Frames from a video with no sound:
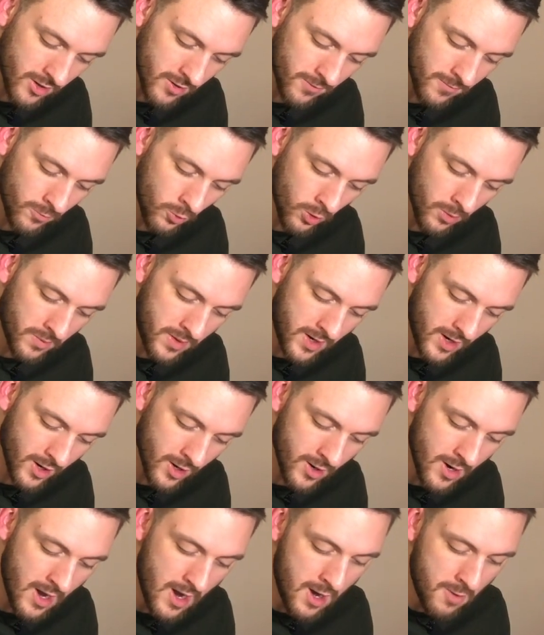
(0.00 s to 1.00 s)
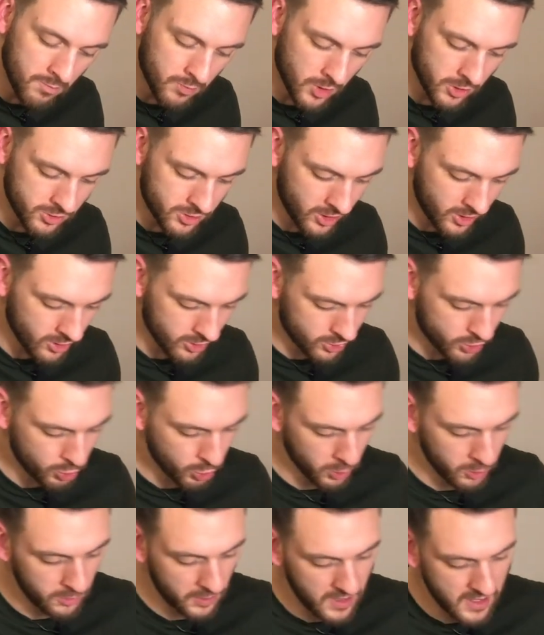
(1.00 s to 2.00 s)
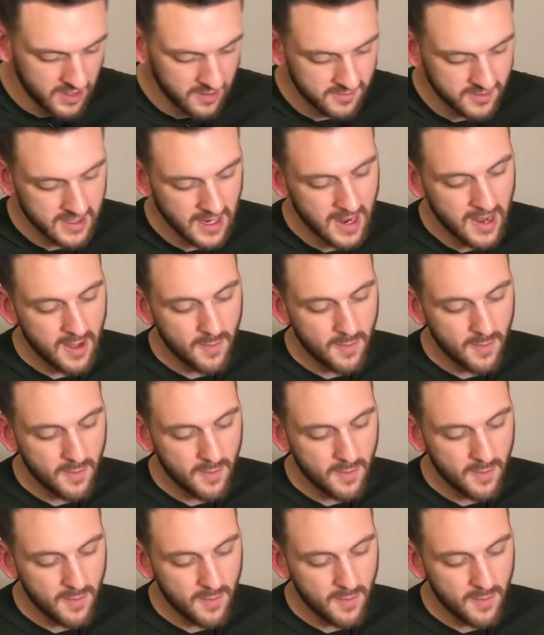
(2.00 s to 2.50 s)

to form here, those are your true leaves.